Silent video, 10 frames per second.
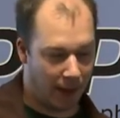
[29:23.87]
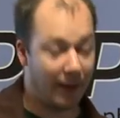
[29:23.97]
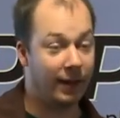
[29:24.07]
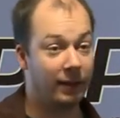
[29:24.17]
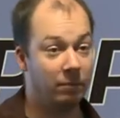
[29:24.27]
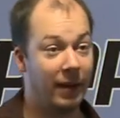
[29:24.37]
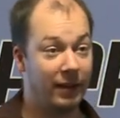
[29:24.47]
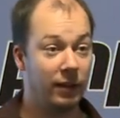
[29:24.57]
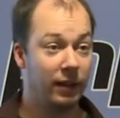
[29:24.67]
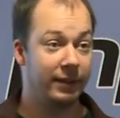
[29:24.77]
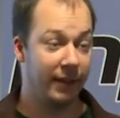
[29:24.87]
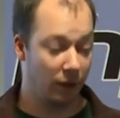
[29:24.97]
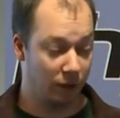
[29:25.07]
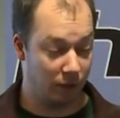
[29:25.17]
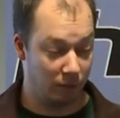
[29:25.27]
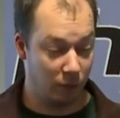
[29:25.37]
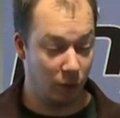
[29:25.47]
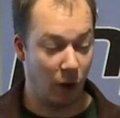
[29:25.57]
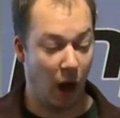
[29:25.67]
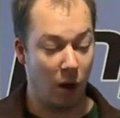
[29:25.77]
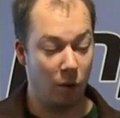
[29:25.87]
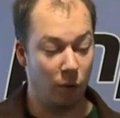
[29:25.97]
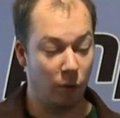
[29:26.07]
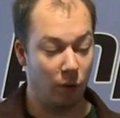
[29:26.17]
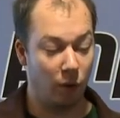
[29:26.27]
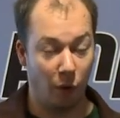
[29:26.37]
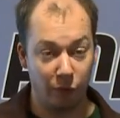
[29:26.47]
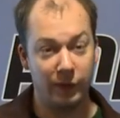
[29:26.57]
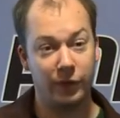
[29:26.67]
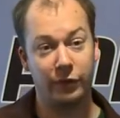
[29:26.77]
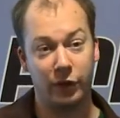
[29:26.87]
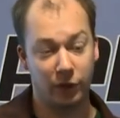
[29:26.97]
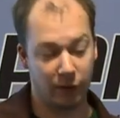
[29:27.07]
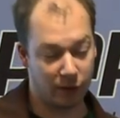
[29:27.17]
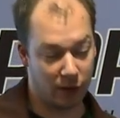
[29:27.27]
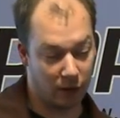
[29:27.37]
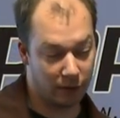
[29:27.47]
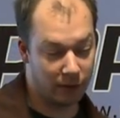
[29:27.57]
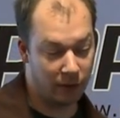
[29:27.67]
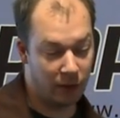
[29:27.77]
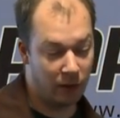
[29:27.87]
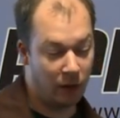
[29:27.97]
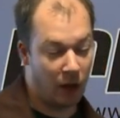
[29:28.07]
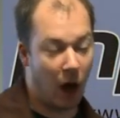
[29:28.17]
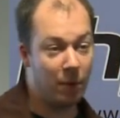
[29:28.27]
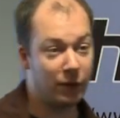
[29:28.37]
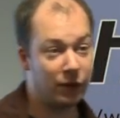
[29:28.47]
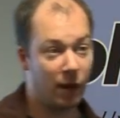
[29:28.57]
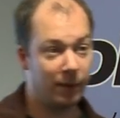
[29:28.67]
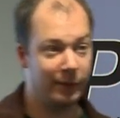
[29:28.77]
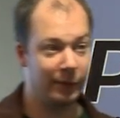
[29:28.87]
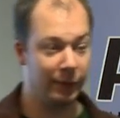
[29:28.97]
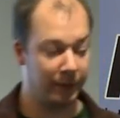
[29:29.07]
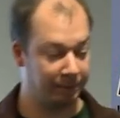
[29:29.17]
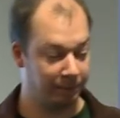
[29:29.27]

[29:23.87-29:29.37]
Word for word: and then basically tells you how often this function was called, how much time it took,